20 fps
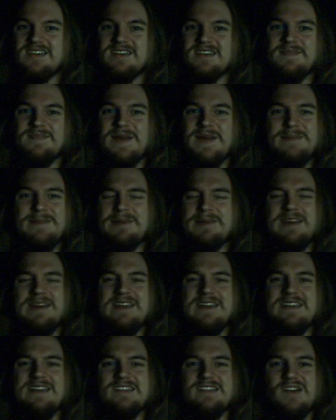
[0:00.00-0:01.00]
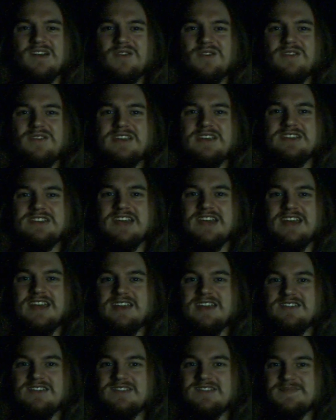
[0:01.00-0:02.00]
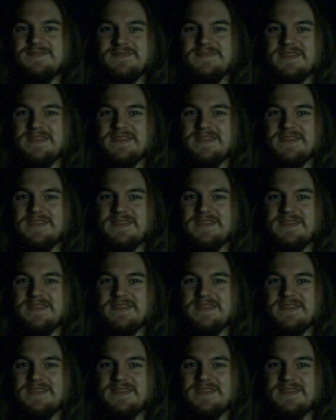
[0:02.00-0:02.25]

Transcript: my opinion has totally changed.